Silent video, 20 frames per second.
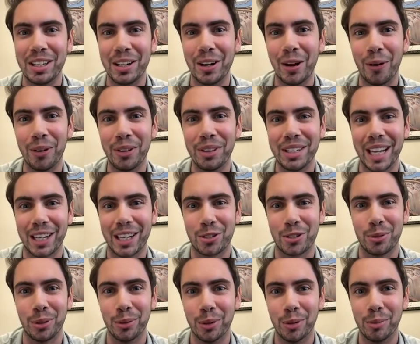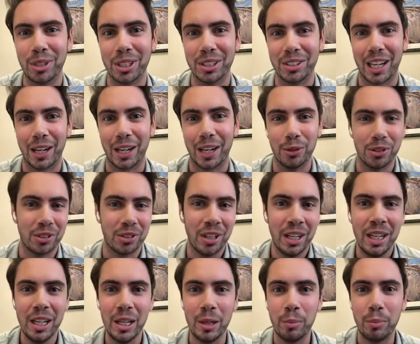in the x-ray room because I
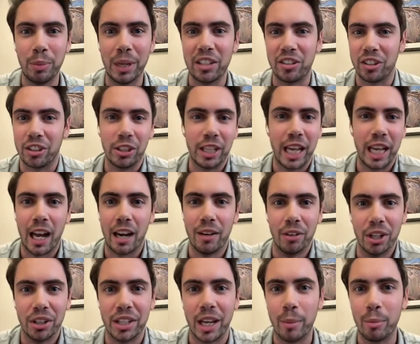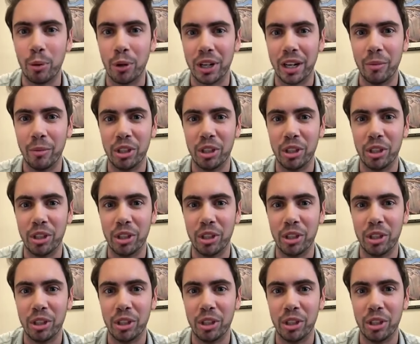was basically out of it at that point.